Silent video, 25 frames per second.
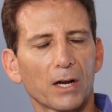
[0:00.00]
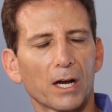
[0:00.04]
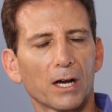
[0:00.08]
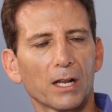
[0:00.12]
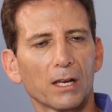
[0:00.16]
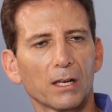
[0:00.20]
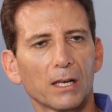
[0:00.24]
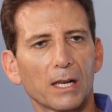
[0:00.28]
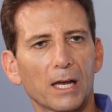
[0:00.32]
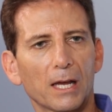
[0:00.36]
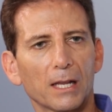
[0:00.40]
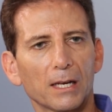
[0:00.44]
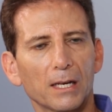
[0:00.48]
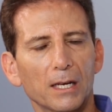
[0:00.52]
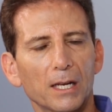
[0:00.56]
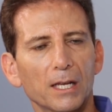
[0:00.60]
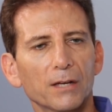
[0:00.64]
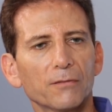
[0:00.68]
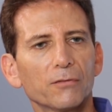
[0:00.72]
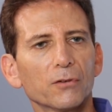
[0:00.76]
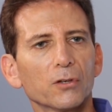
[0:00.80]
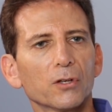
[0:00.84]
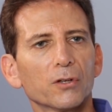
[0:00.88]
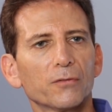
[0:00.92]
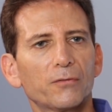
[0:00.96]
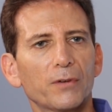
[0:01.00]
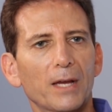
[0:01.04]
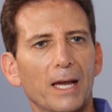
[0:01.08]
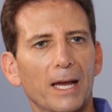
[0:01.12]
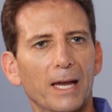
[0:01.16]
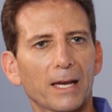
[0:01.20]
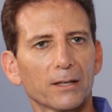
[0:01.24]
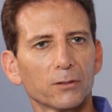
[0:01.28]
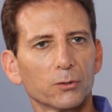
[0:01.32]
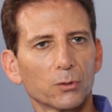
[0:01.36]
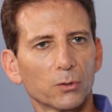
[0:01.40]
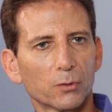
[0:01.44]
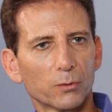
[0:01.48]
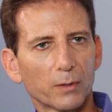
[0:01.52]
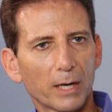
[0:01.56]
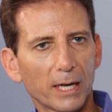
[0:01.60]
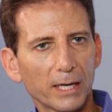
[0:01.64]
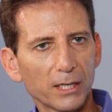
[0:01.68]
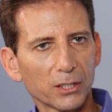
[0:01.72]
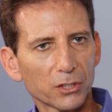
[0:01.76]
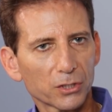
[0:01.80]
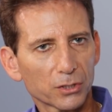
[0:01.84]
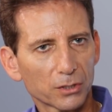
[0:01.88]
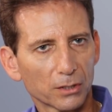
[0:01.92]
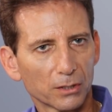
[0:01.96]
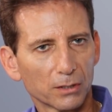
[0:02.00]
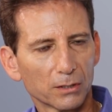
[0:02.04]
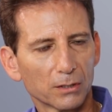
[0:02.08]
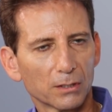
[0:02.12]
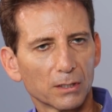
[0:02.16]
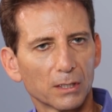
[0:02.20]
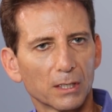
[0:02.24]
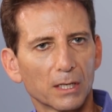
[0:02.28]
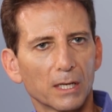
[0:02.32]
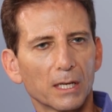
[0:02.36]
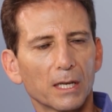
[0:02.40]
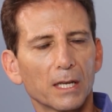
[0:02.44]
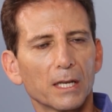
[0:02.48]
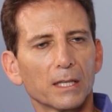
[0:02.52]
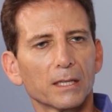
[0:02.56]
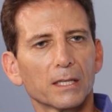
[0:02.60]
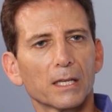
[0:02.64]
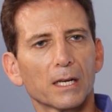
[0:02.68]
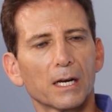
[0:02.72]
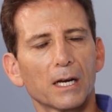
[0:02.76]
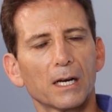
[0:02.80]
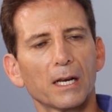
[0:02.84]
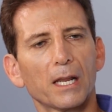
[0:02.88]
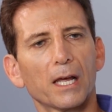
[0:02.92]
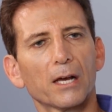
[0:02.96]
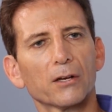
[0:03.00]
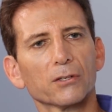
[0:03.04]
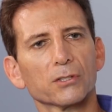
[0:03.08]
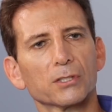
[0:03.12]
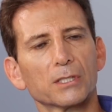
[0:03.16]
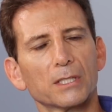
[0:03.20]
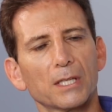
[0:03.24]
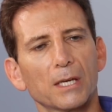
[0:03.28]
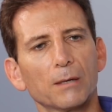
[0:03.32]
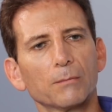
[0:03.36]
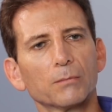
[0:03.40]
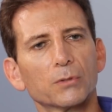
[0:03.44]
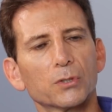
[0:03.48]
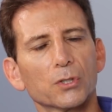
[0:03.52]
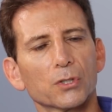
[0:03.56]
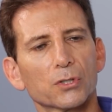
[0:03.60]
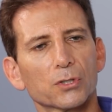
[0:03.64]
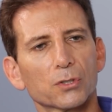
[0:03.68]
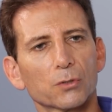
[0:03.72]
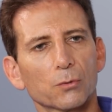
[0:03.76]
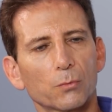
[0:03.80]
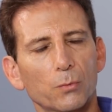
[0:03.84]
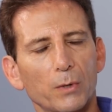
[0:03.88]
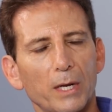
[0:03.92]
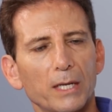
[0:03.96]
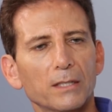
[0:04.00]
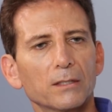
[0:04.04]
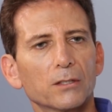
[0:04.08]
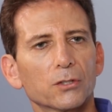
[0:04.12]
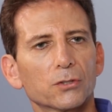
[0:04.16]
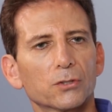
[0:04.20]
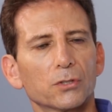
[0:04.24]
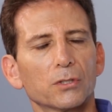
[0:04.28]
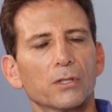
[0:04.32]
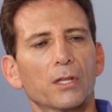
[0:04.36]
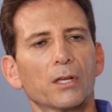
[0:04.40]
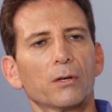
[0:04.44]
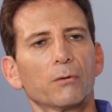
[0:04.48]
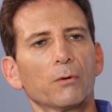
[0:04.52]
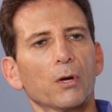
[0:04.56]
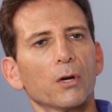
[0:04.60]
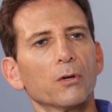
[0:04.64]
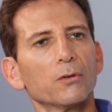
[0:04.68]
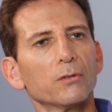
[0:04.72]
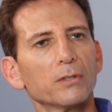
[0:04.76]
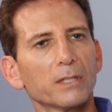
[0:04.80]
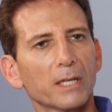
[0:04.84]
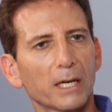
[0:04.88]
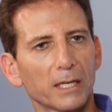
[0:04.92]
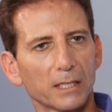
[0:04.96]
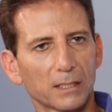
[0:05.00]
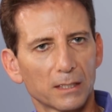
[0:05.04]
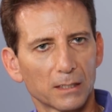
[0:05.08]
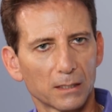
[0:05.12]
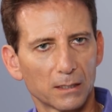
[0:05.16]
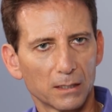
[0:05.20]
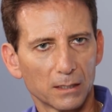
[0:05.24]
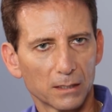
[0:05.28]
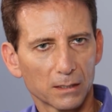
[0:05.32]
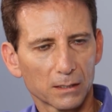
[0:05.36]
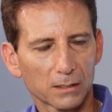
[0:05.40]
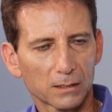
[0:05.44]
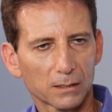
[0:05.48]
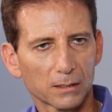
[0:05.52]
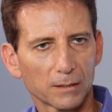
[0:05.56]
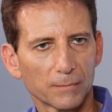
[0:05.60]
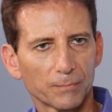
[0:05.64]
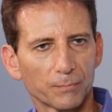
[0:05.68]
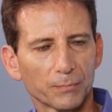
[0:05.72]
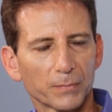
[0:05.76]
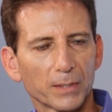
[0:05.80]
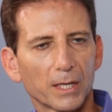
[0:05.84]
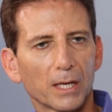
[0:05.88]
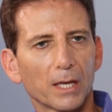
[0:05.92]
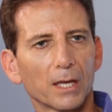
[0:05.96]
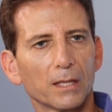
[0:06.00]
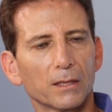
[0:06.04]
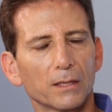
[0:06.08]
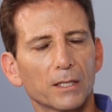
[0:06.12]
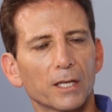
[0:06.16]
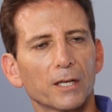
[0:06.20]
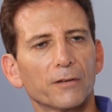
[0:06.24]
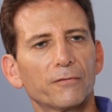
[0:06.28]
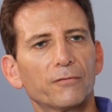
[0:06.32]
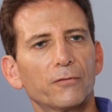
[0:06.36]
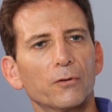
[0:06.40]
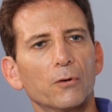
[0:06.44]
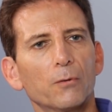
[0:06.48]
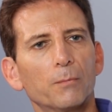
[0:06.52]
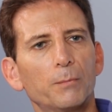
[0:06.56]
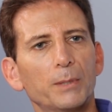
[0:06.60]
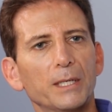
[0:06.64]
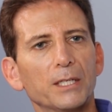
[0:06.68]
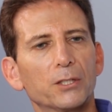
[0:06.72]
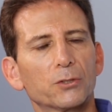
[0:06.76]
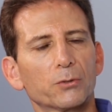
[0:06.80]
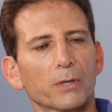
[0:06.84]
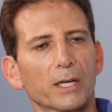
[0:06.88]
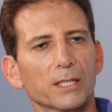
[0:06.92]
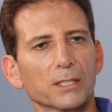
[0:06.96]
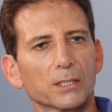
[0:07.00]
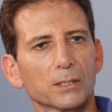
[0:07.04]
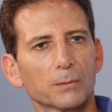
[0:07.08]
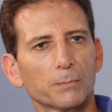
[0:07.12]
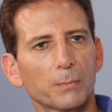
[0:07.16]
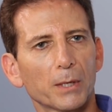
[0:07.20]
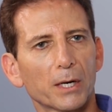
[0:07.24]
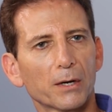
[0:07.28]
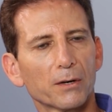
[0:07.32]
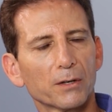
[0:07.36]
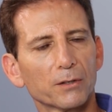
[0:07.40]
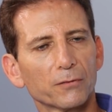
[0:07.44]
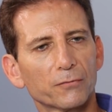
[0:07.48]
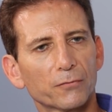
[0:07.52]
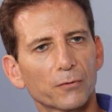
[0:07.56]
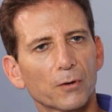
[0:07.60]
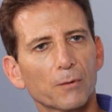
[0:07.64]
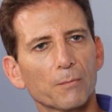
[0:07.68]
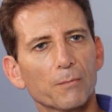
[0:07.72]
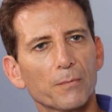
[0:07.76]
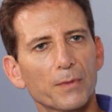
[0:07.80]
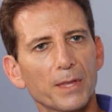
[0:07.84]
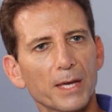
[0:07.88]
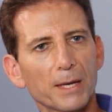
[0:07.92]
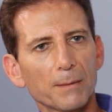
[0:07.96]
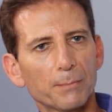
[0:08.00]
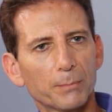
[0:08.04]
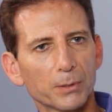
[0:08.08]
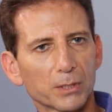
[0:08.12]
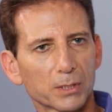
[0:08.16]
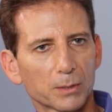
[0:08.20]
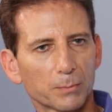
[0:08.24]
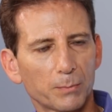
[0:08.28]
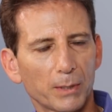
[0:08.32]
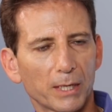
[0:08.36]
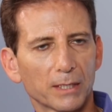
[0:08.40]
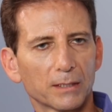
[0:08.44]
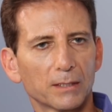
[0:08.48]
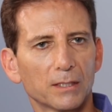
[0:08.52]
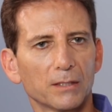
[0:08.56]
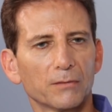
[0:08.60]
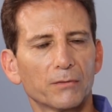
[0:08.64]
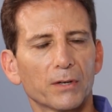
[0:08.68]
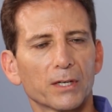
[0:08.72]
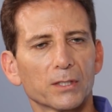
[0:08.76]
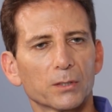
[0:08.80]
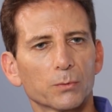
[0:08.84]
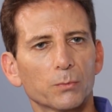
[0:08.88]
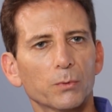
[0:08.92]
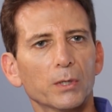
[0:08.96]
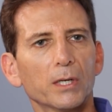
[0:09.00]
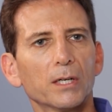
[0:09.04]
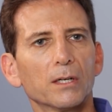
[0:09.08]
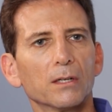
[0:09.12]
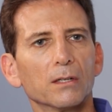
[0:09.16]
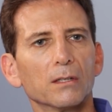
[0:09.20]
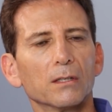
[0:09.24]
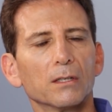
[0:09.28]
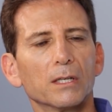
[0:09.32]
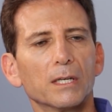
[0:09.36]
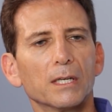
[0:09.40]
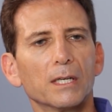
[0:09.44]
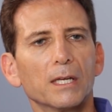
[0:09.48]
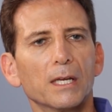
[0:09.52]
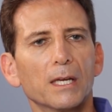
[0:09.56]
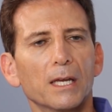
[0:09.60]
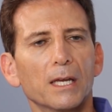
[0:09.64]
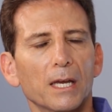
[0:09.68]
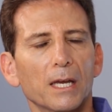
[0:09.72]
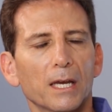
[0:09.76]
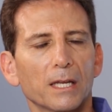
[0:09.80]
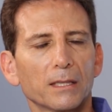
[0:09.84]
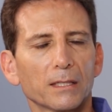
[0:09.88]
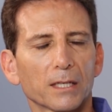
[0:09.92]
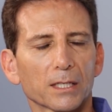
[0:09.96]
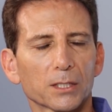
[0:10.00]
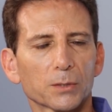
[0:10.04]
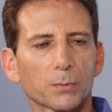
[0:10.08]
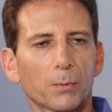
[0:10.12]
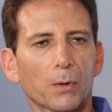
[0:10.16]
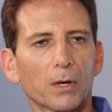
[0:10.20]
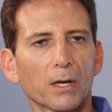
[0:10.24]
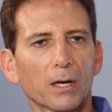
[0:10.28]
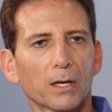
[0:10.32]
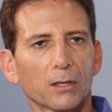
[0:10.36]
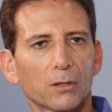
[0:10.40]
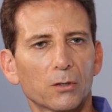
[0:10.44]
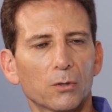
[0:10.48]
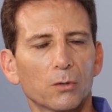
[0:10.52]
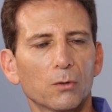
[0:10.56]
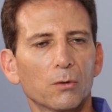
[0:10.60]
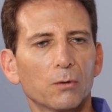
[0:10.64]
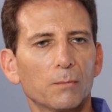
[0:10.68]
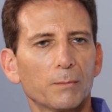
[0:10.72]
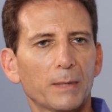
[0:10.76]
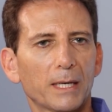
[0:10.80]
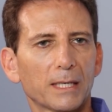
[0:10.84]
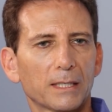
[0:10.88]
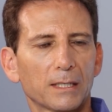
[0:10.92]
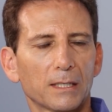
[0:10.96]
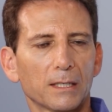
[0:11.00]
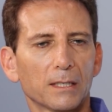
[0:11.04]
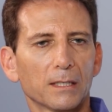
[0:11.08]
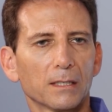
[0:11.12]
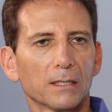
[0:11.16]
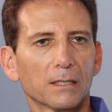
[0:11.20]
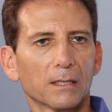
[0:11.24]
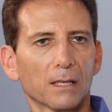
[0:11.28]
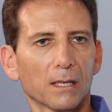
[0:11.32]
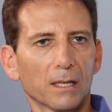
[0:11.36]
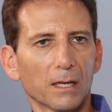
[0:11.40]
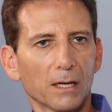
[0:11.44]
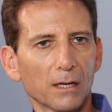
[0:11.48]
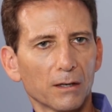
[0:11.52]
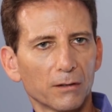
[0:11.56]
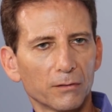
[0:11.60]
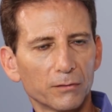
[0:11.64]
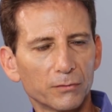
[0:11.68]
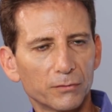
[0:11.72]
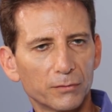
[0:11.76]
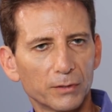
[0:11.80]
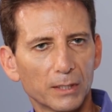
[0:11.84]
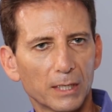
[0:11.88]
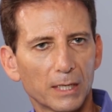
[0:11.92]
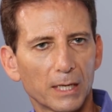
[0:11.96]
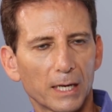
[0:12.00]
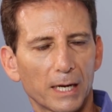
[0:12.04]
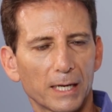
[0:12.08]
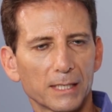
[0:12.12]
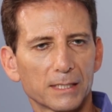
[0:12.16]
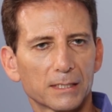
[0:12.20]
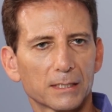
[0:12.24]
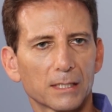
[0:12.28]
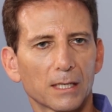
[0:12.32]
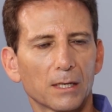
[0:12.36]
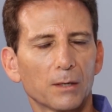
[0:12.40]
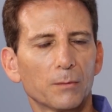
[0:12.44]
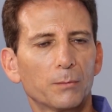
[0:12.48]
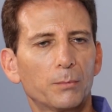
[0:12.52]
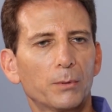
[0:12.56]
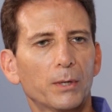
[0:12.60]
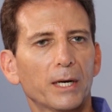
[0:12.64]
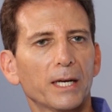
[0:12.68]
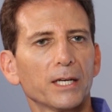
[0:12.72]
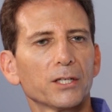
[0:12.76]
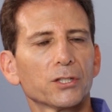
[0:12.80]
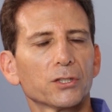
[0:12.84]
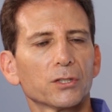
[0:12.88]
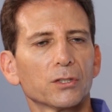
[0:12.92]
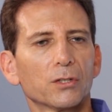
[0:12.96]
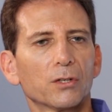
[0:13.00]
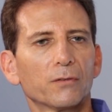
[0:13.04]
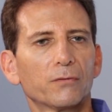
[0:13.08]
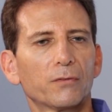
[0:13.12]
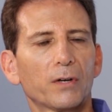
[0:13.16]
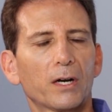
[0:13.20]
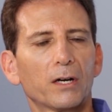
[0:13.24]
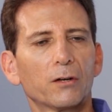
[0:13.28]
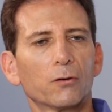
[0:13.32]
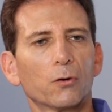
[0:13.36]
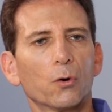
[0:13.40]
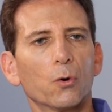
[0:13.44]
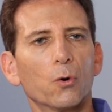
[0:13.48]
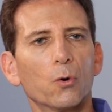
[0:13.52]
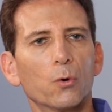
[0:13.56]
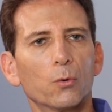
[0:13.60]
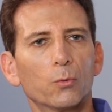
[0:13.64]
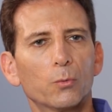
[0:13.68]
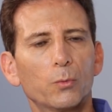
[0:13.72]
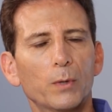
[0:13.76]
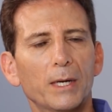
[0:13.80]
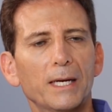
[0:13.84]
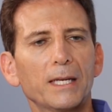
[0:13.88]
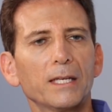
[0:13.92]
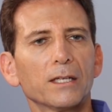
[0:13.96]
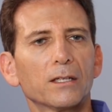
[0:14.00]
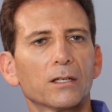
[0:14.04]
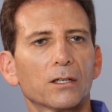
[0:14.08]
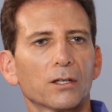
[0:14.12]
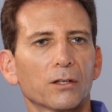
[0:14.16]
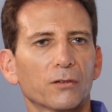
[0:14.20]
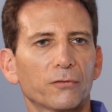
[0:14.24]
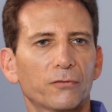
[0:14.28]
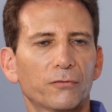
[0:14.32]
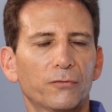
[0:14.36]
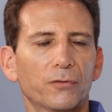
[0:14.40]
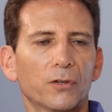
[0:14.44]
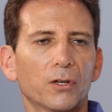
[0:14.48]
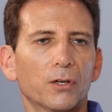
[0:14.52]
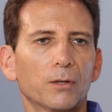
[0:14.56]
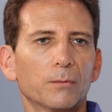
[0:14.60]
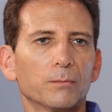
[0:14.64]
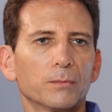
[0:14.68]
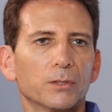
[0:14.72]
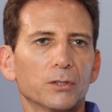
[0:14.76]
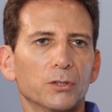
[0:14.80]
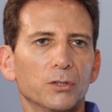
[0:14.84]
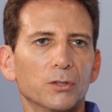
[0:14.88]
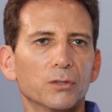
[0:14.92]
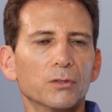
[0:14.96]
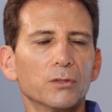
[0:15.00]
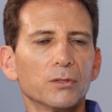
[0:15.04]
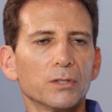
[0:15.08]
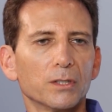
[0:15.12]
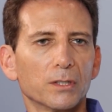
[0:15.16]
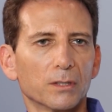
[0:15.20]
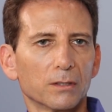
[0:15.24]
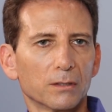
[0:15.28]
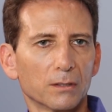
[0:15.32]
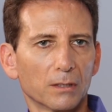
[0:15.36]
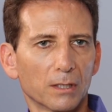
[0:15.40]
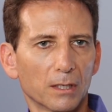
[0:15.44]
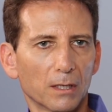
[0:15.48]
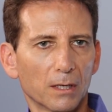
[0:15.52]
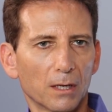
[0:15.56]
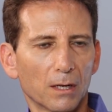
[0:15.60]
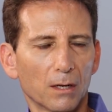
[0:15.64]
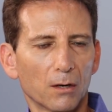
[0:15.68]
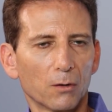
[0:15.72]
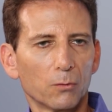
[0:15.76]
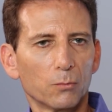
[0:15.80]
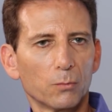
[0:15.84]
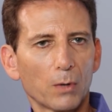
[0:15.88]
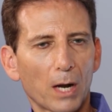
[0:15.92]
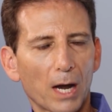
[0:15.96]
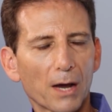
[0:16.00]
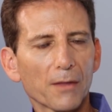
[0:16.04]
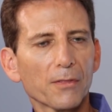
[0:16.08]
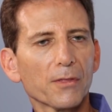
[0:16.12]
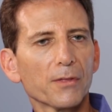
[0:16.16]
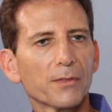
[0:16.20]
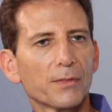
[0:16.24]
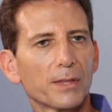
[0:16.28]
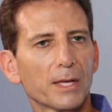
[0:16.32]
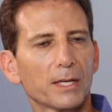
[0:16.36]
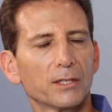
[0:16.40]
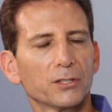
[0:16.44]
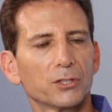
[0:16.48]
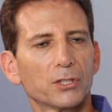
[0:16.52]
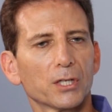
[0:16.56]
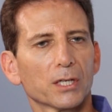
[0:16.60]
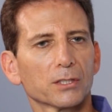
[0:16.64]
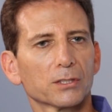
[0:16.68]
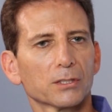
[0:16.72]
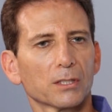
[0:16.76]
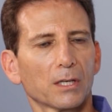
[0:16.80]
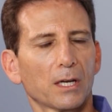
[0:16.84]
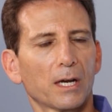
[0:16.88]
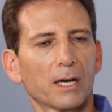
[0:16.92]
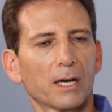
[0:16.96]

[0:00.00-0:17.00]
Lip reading: a level of adoration that allows them to surrender to their own nakedness and therefore be transparent from their perspective as well. And that's why I call making love a celebration of an already confirmed union, rather than just